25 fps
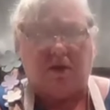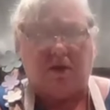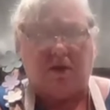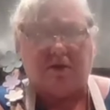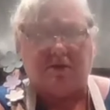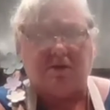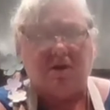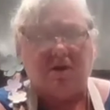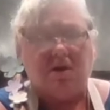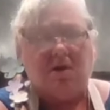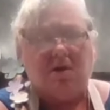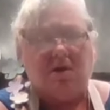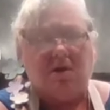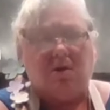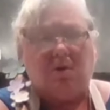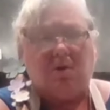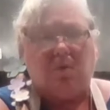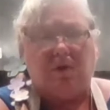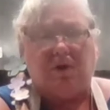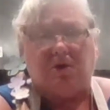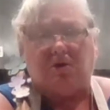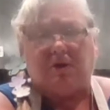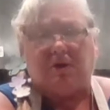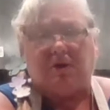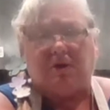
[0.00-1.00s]
is
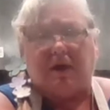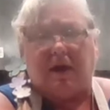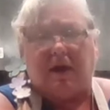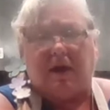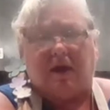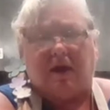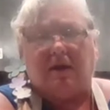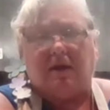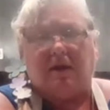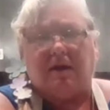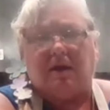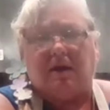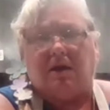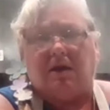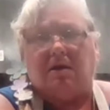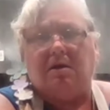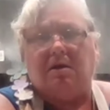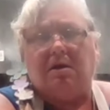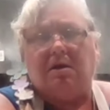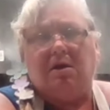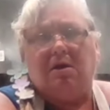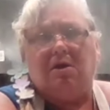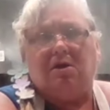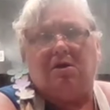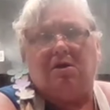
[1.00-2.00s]
when you're canning,